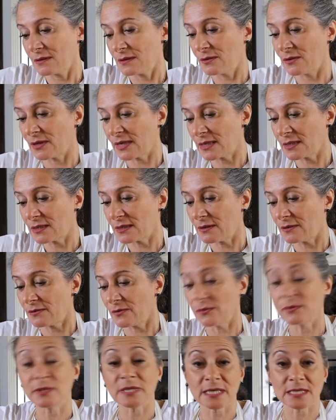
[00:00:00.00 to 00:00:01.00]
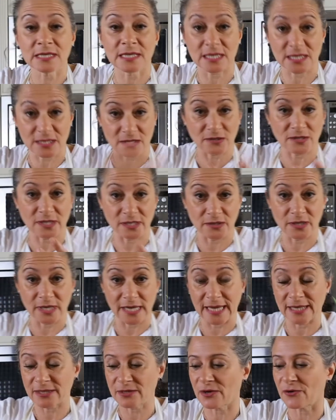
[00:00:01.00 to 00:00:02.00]
You can notice it's starting to
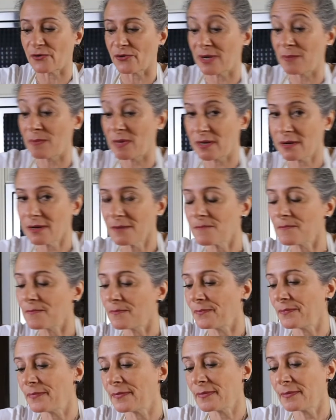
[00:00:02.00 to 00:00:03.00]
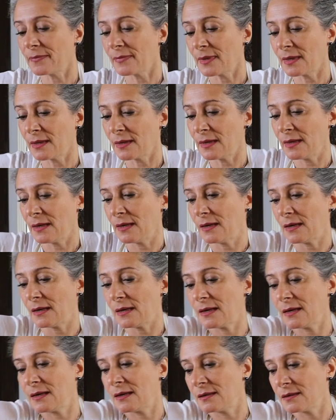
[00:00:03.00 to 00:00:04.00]
get creamier,
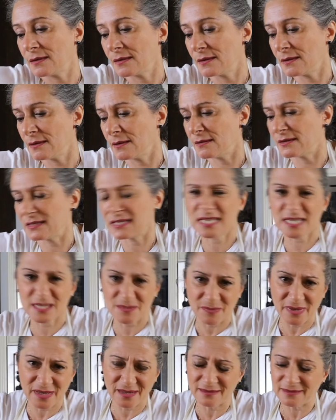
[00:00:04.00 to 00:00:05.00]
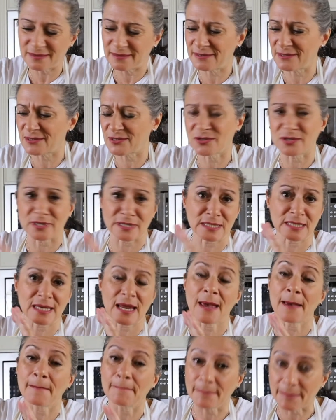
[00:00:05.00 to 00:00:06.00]
and the smell is just
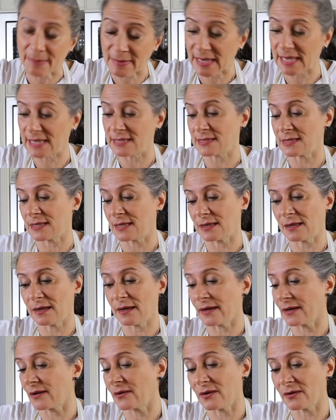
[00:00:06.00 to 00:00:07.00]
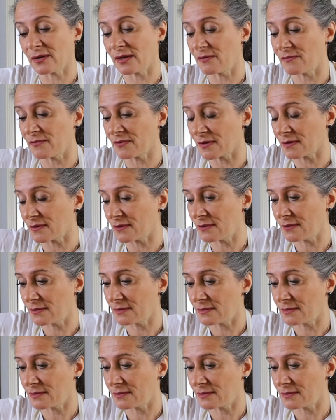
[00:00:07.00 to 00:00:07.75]
amazing. I can't even